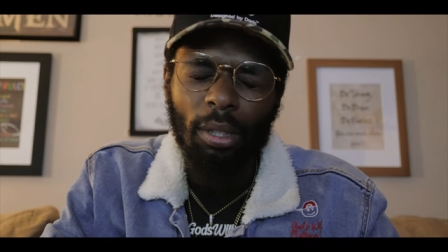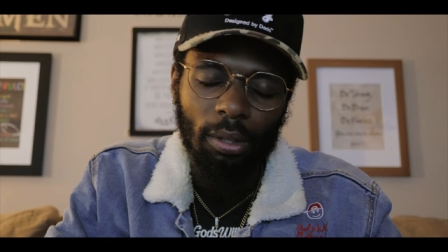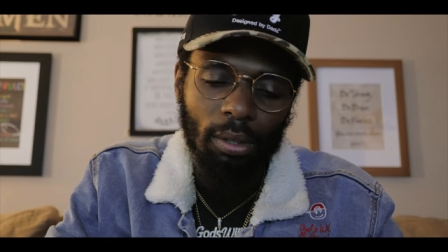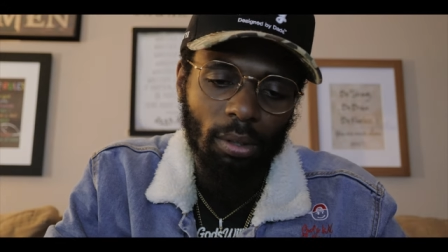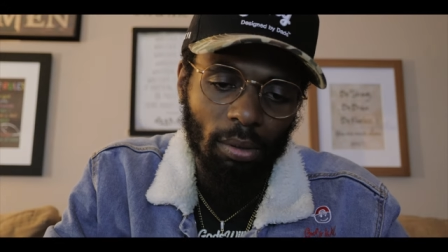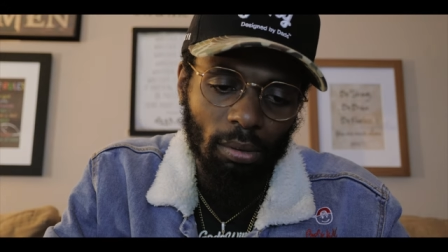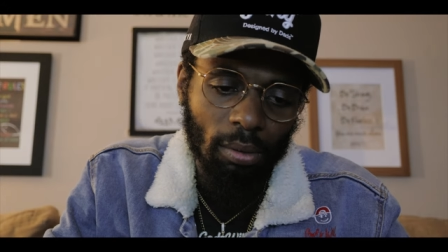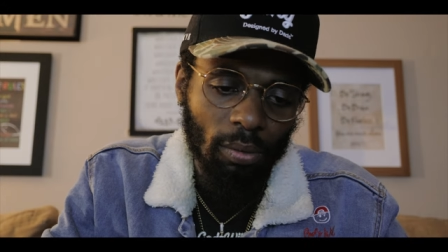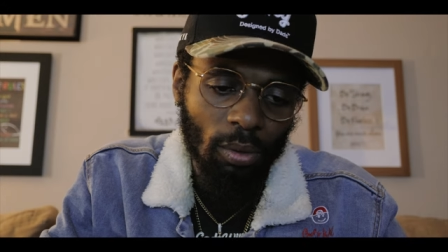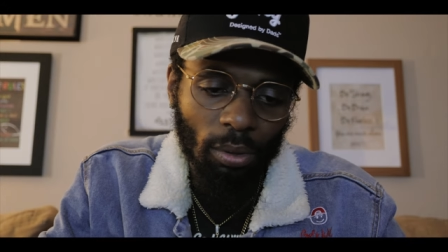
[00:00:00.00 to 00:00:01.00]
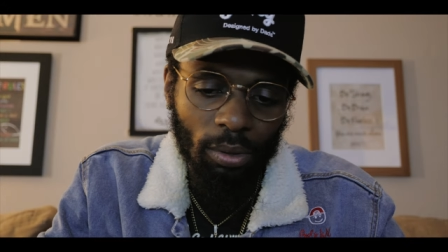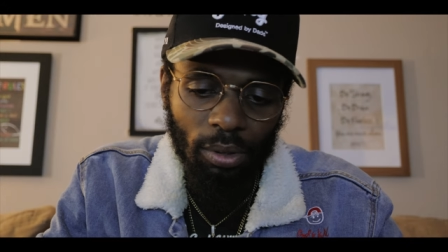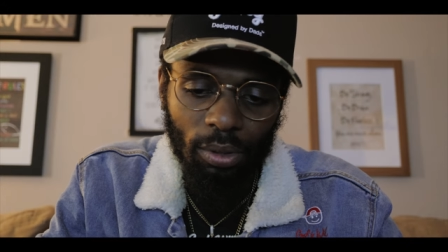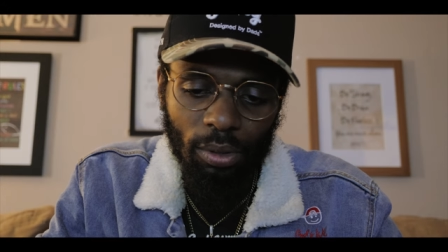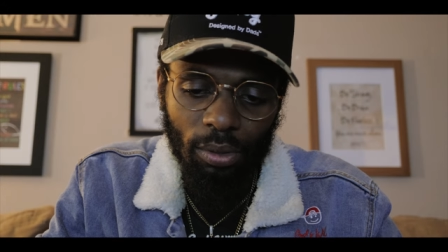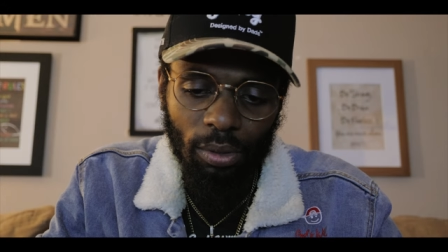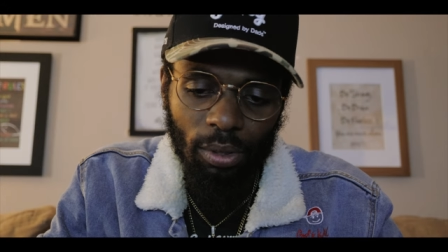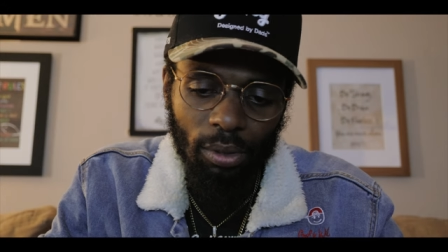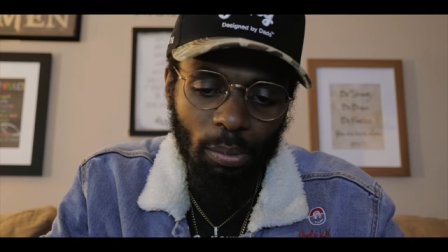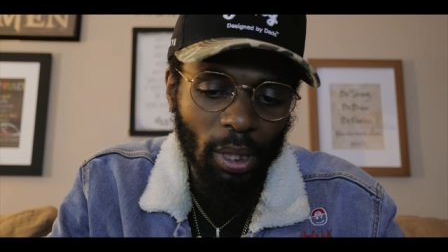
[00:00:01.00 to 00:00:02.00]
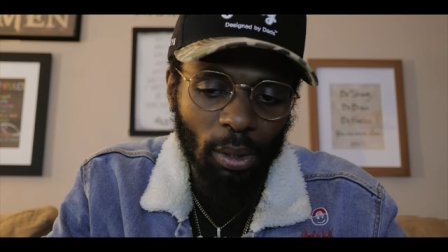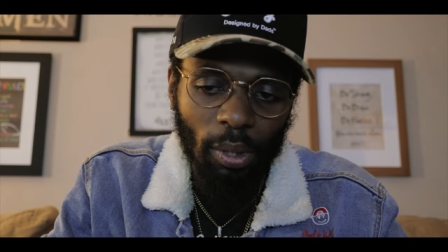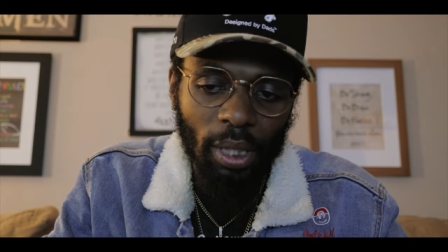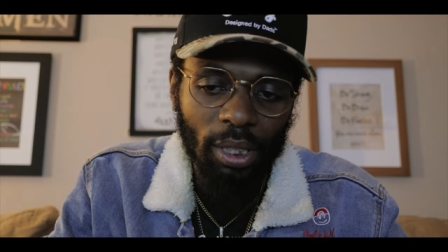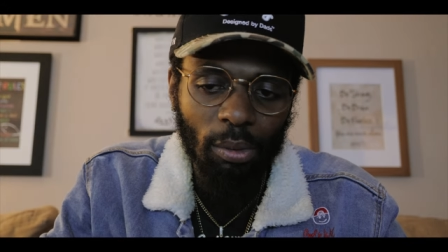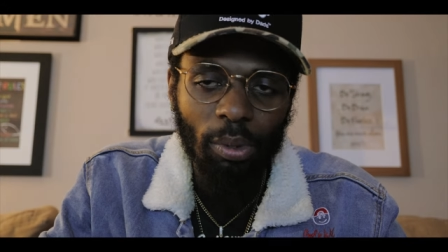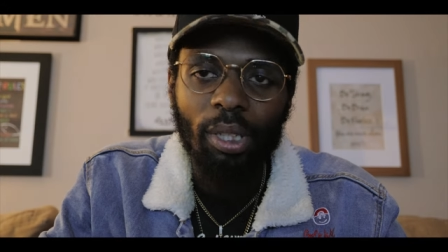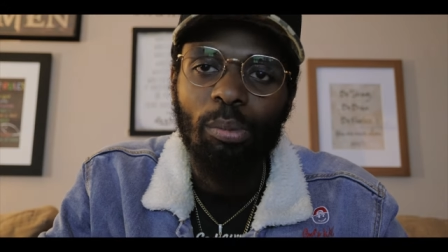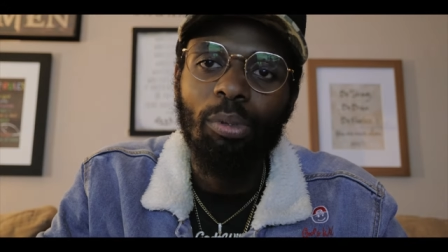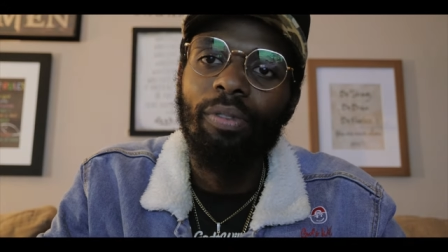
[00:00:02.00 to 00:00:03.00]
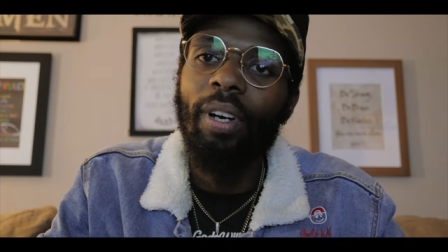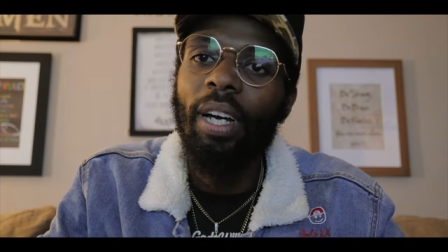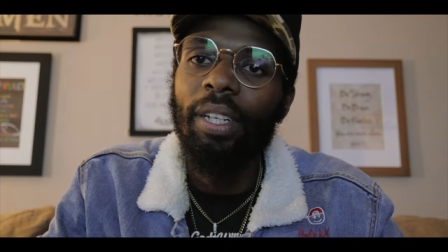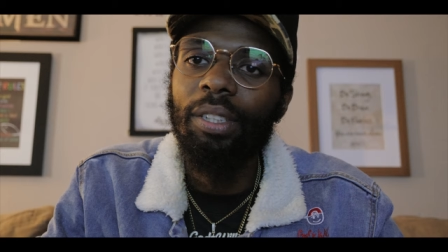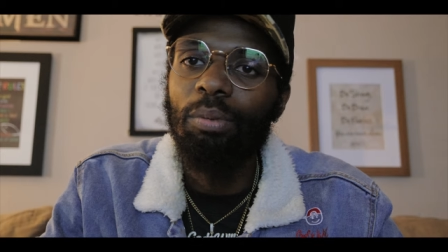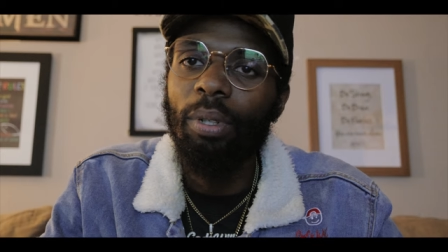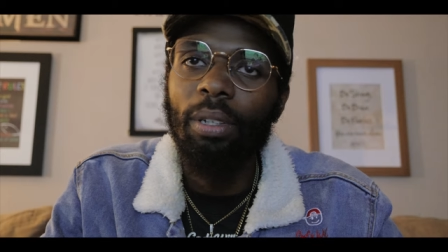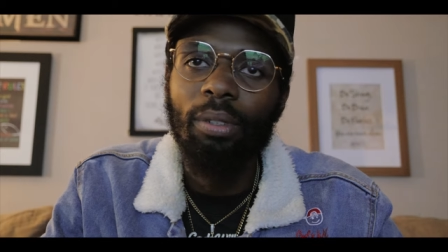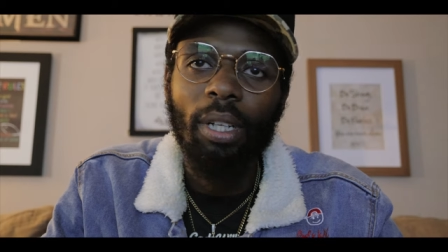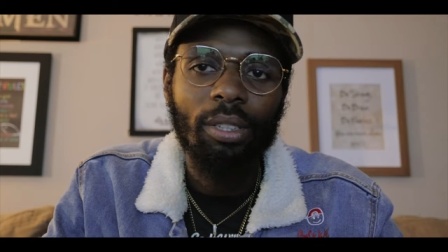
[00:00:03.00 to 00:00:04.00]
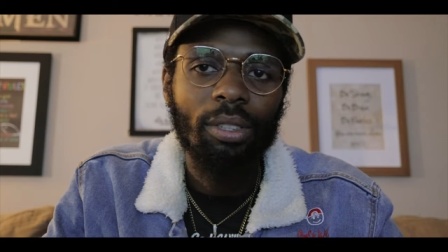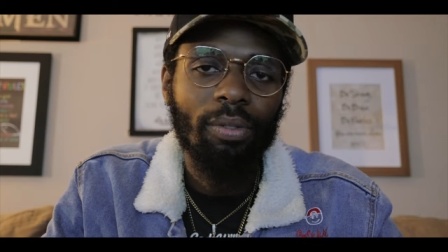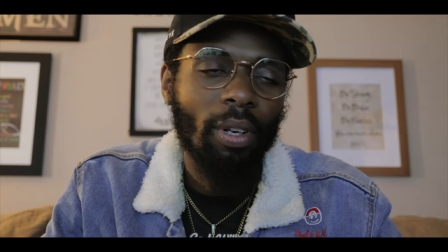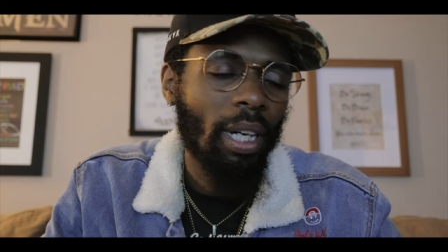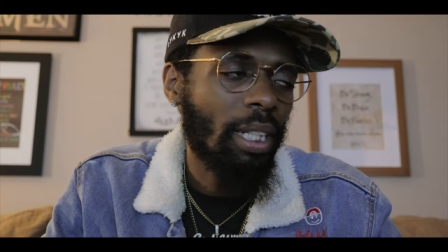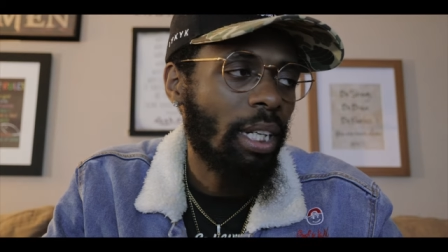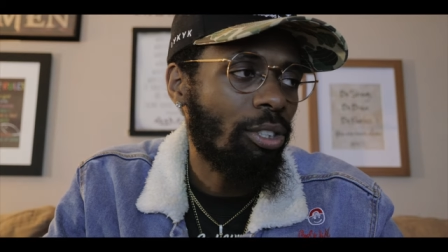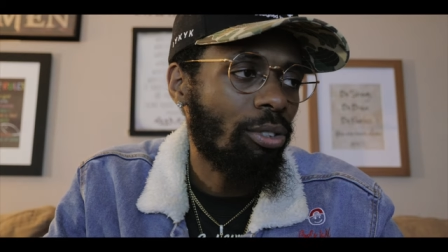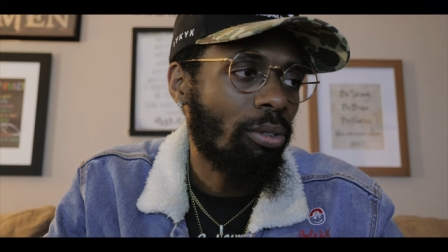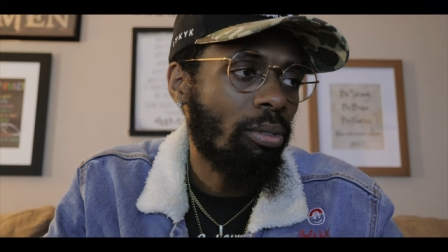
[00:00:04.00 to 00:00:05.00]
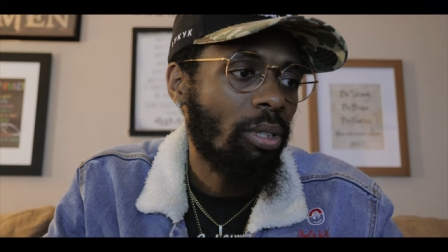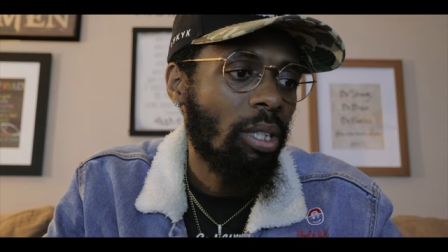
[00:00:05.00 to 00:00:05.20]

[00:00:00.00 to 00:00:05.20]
You know, of course, there's many ways that we can provide as well, not just financial,